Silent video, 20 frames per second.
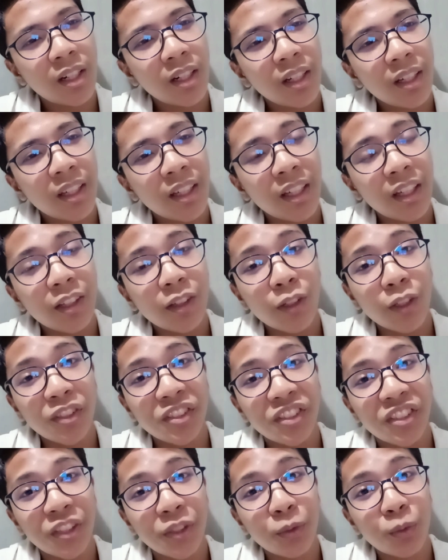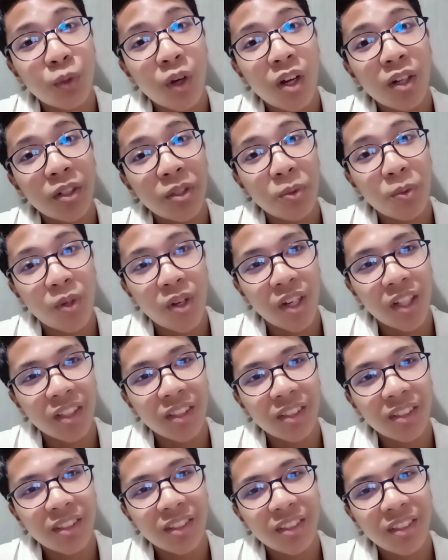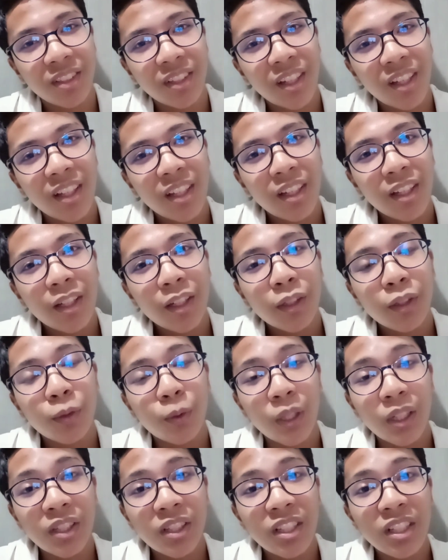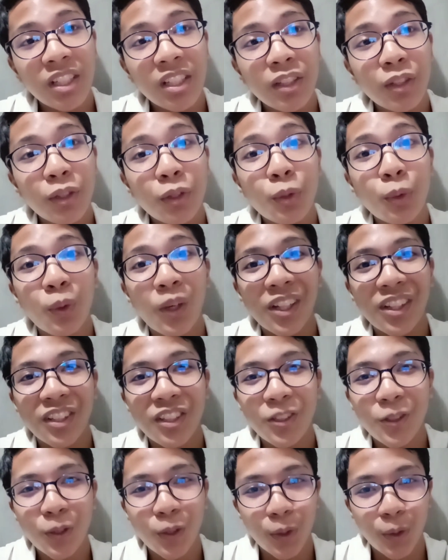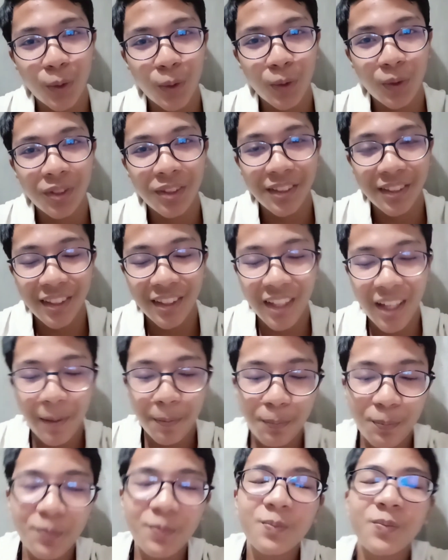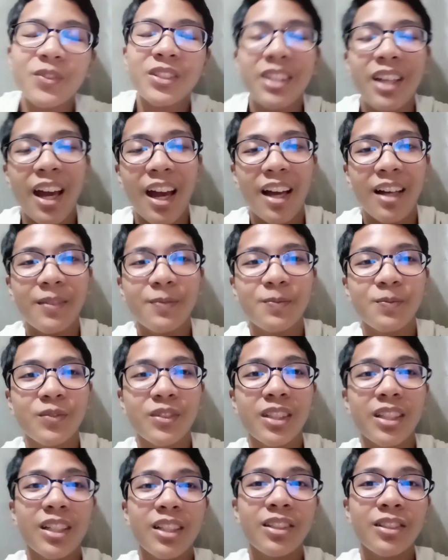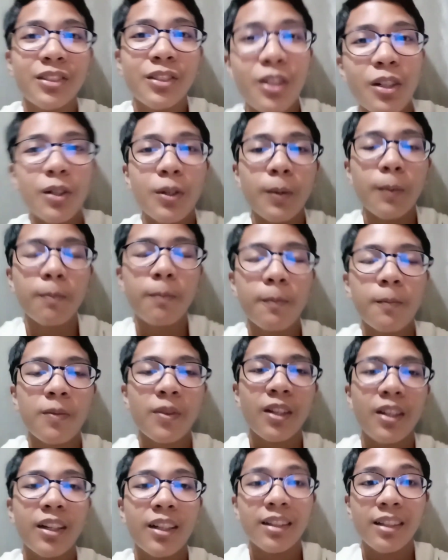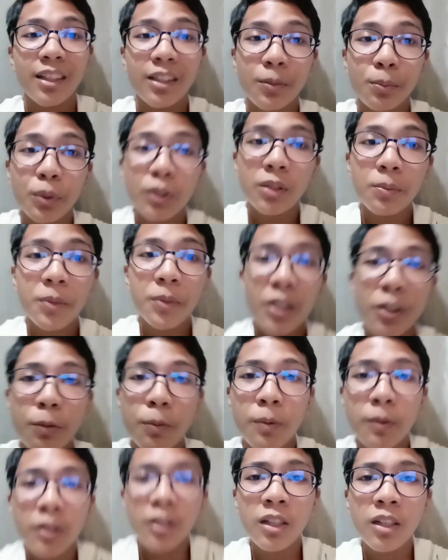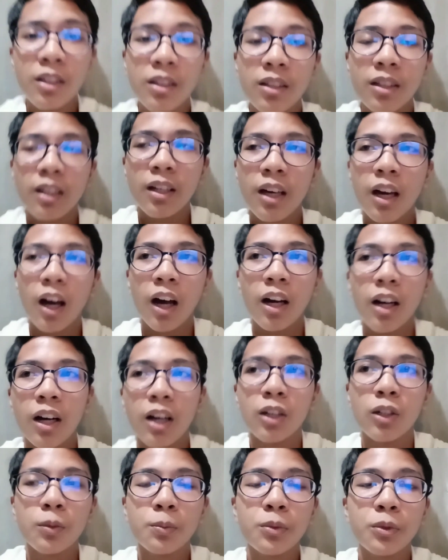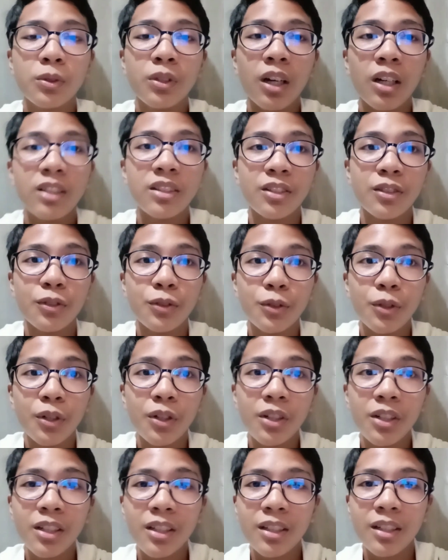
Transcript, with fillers: it on January 1, 2022. Yeah, yeah. So that's pretty much it. I hope you guys enjoy.